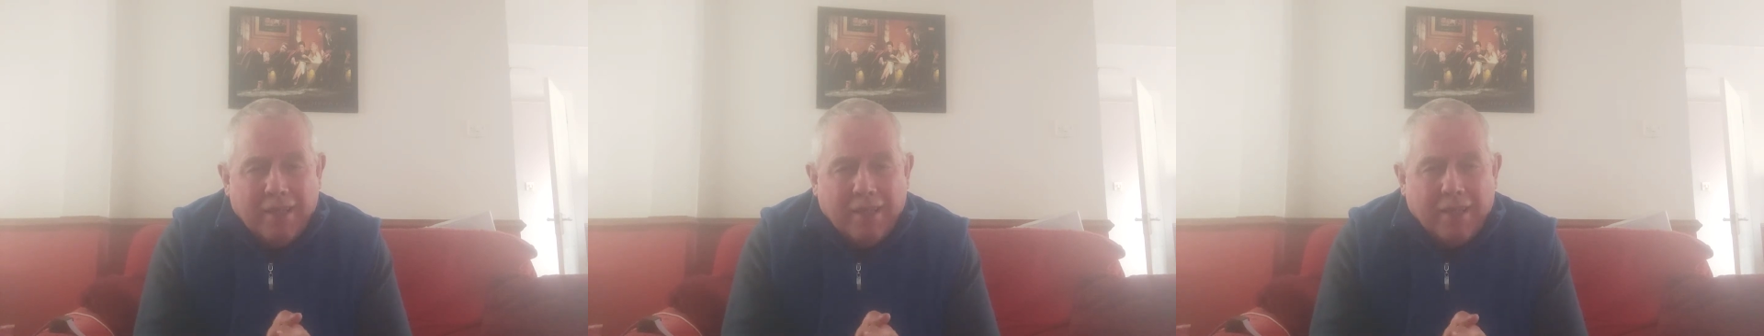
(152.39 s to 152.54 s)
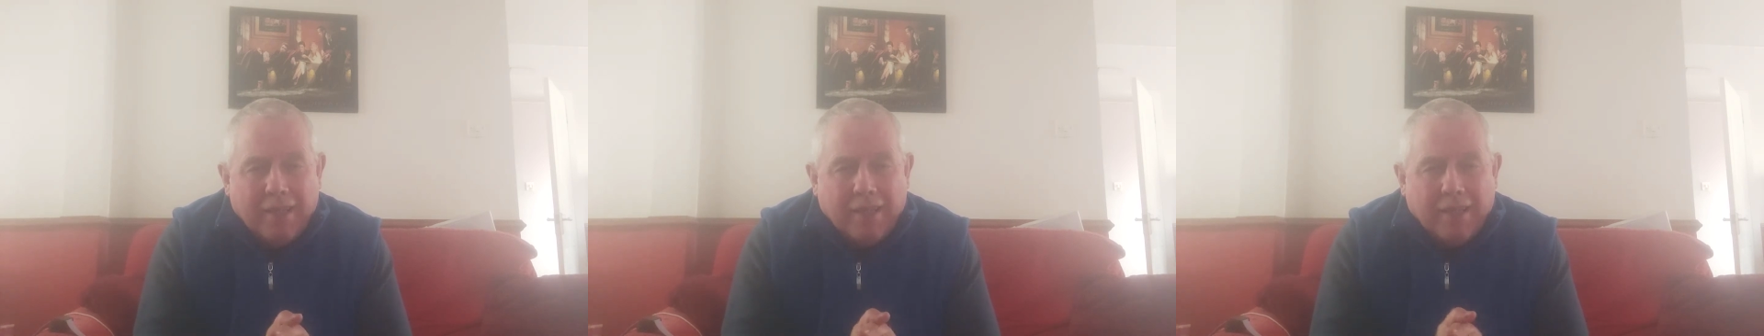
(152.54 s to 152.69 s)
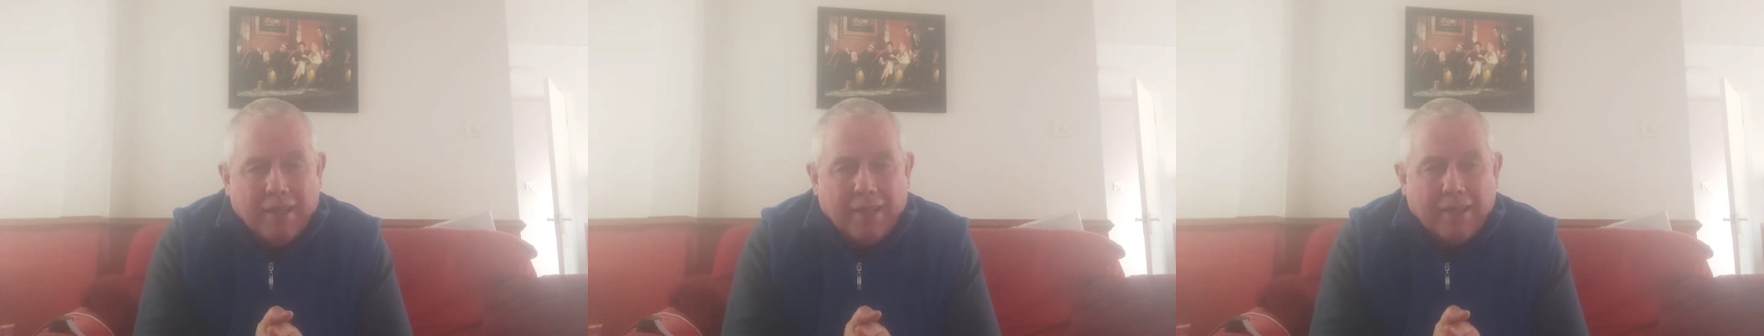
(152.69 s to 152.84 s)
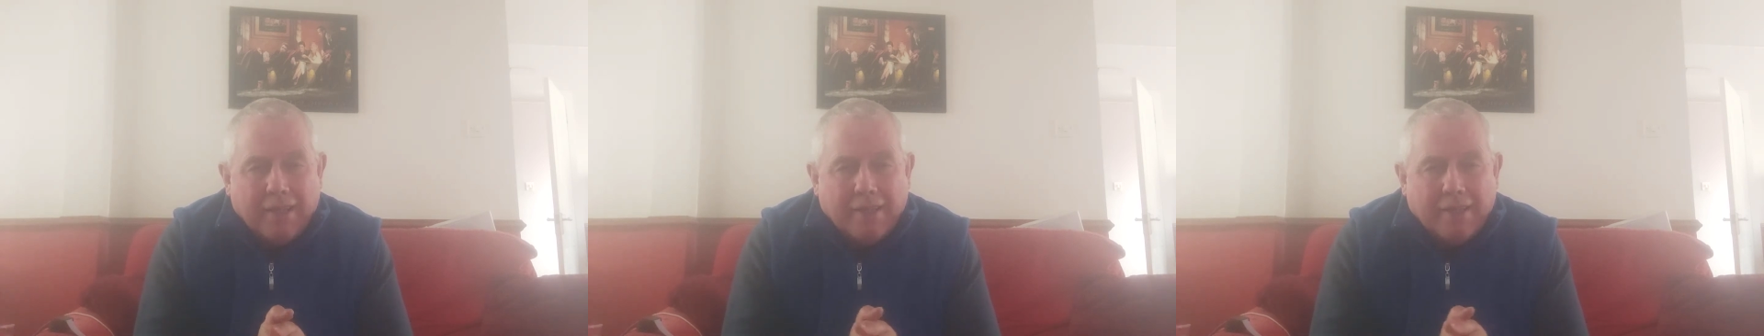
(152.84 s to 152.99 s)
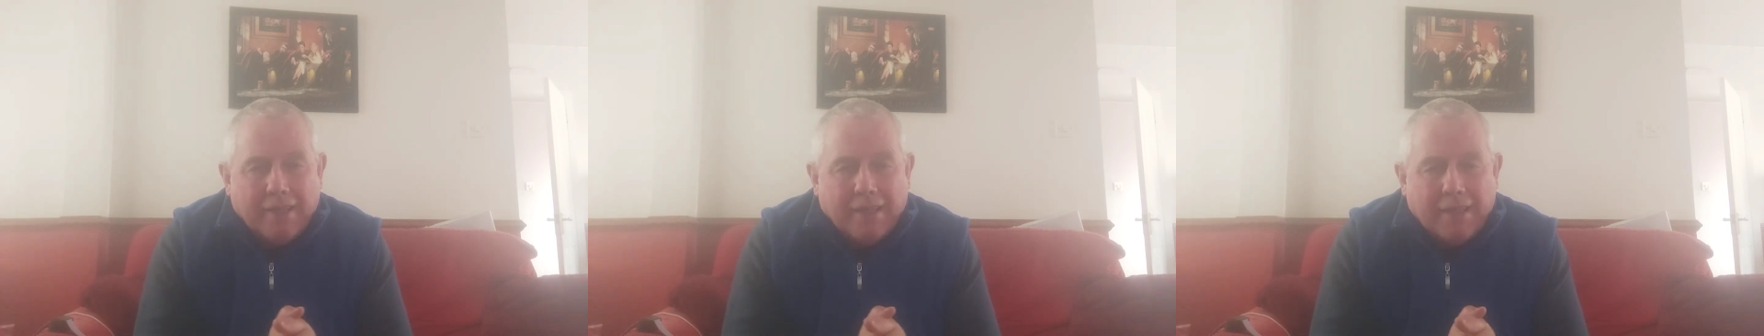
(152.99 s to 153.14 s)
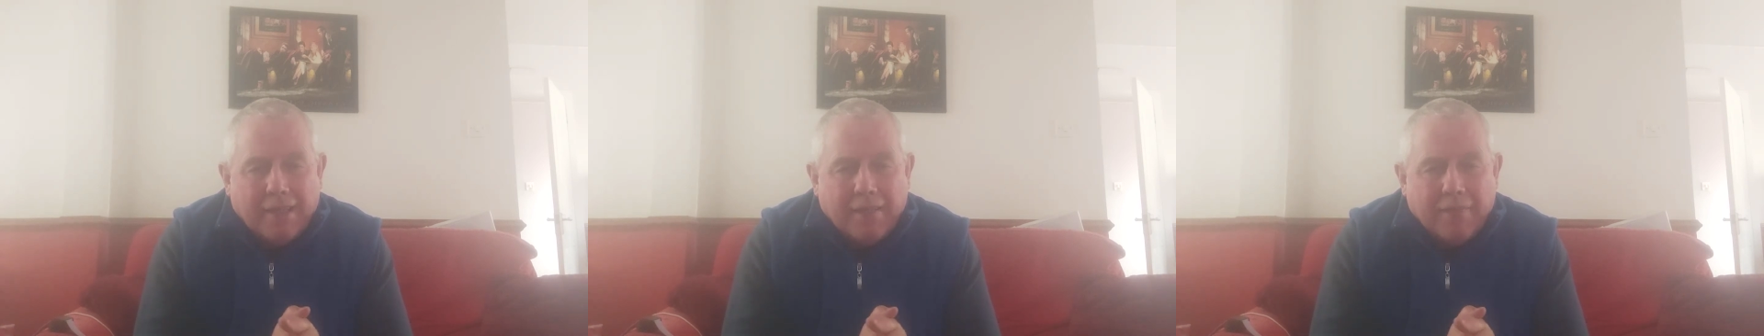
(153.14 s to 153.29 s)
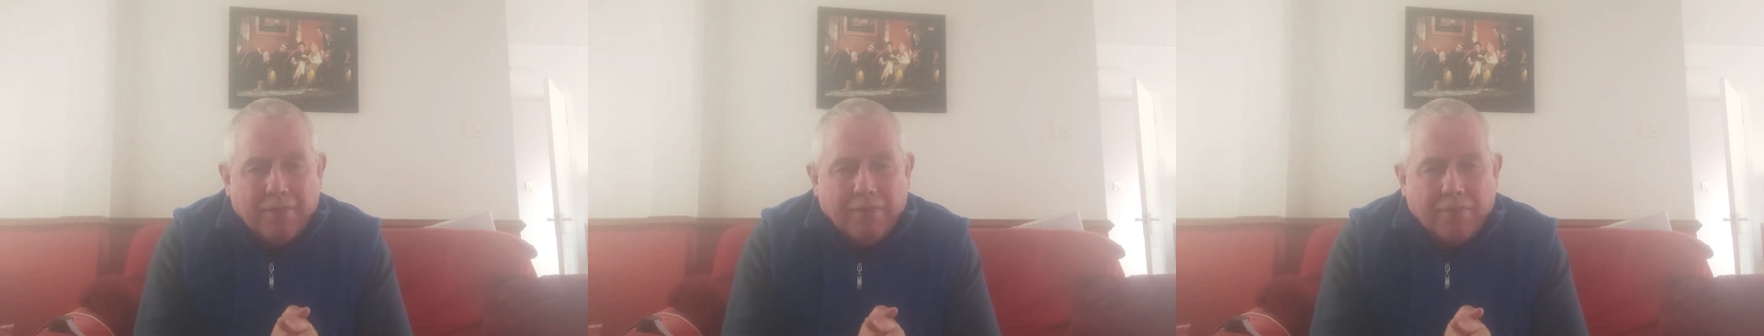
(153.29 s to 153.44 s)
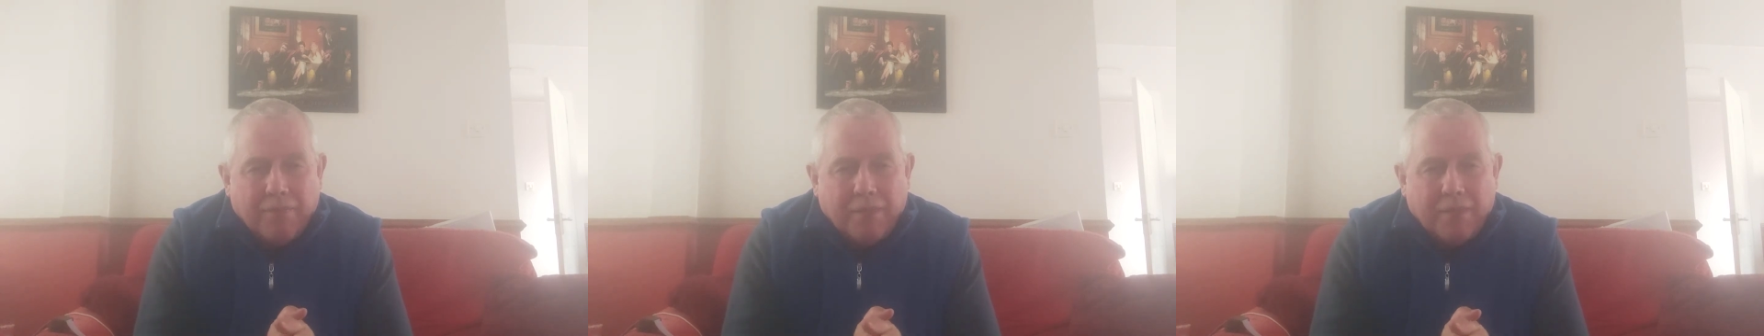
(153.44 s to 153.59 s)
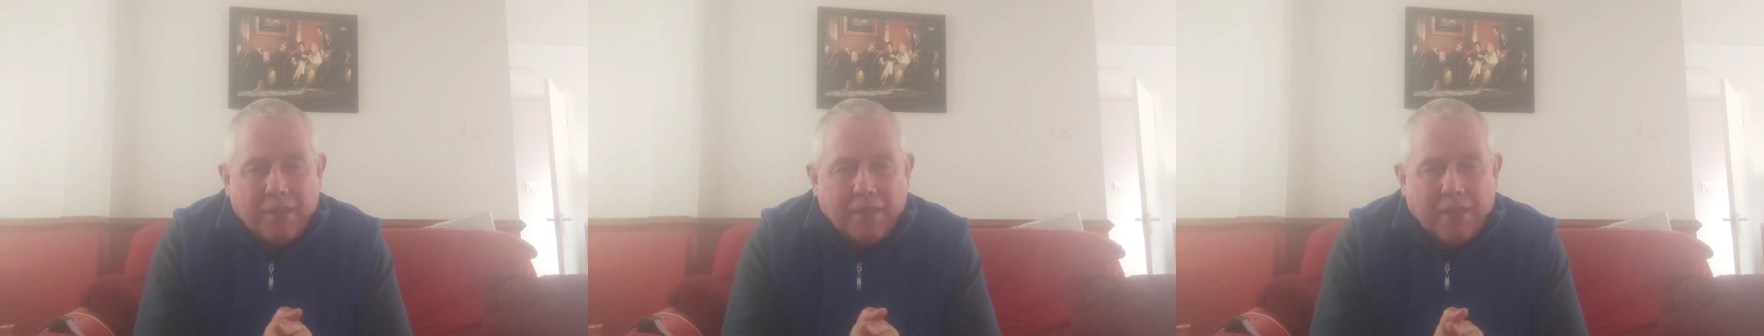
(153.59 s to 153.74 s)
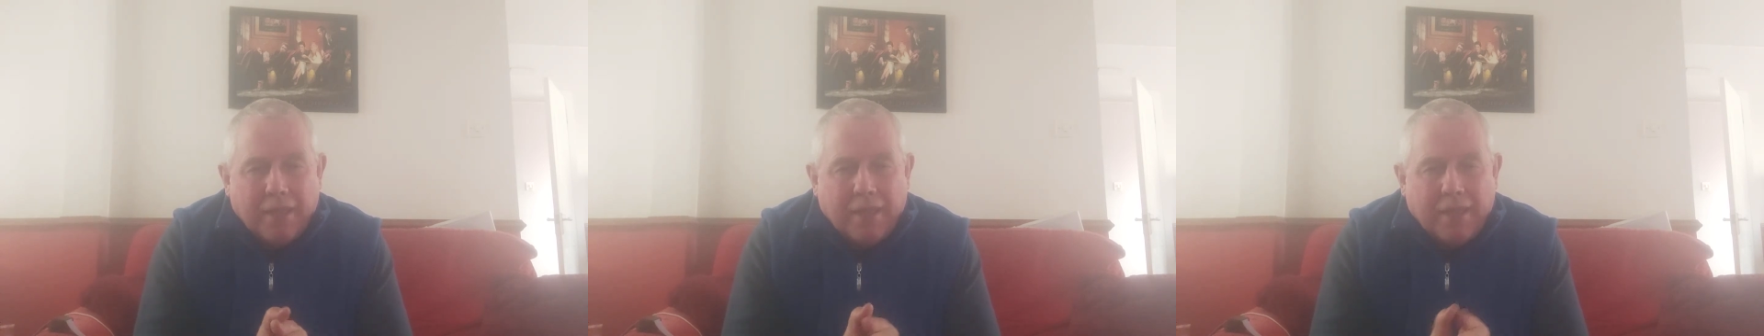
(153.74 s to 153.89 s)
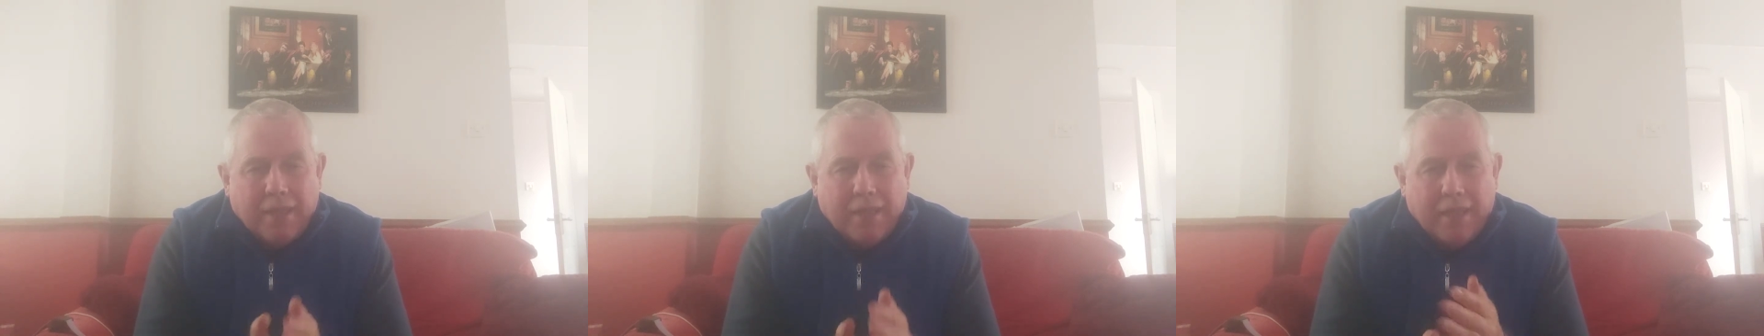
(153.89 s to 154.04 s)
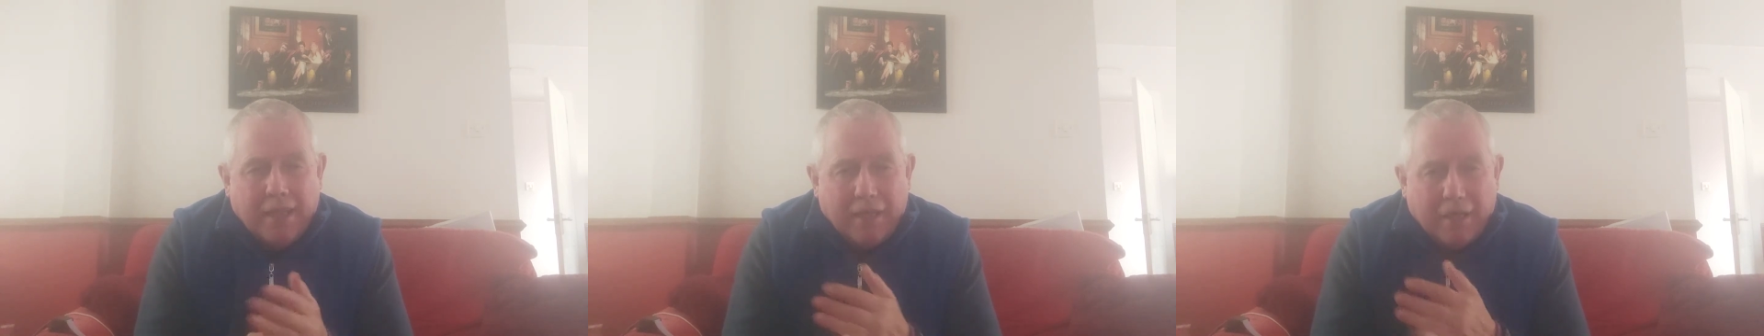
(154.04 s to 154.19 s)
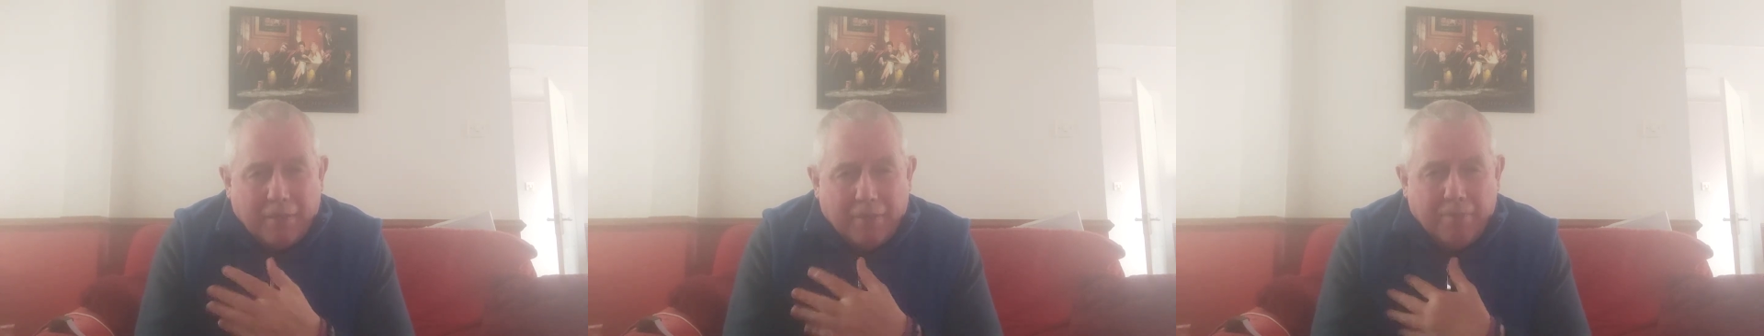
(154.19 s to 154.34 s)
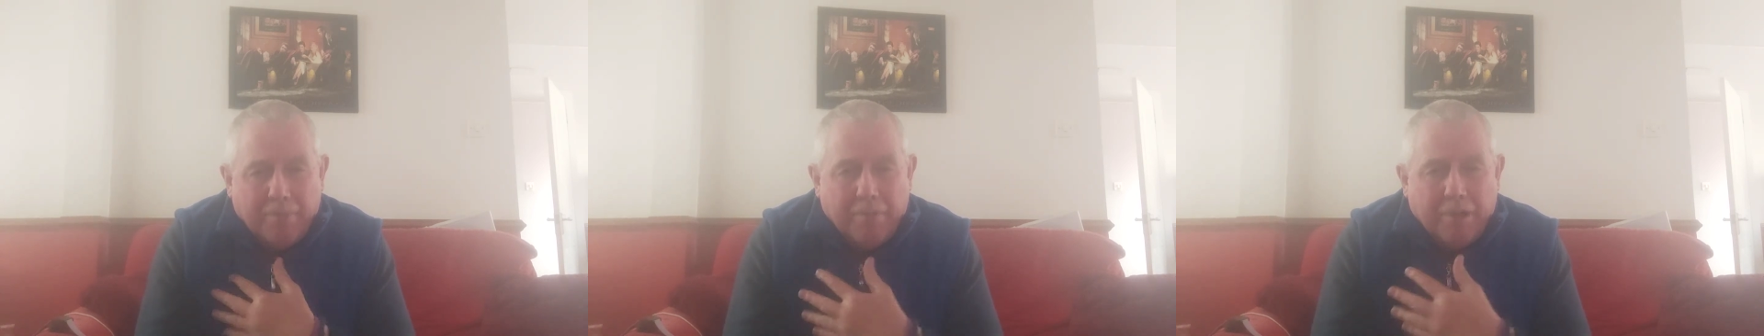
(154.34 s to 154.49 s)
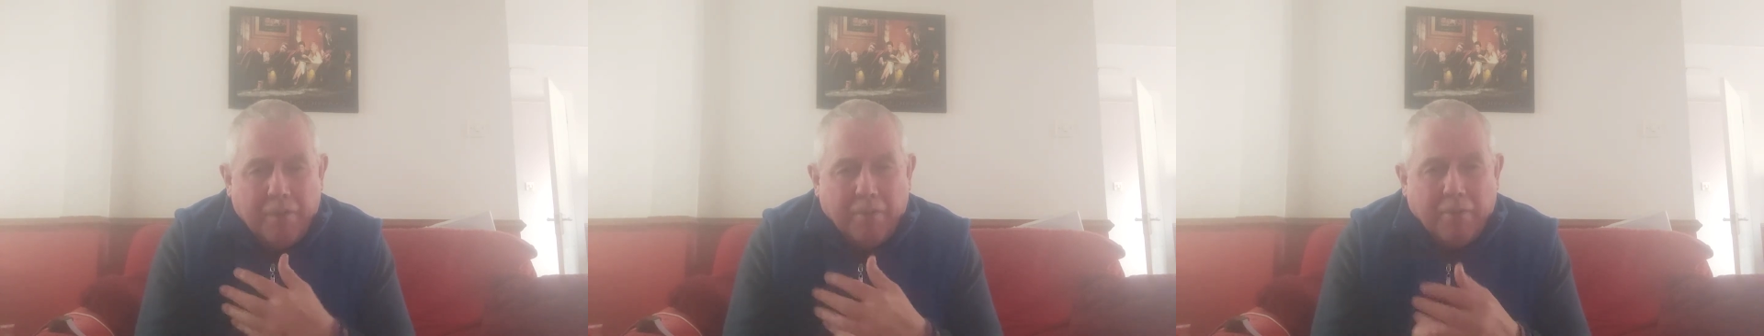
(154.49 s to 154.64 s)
and he had a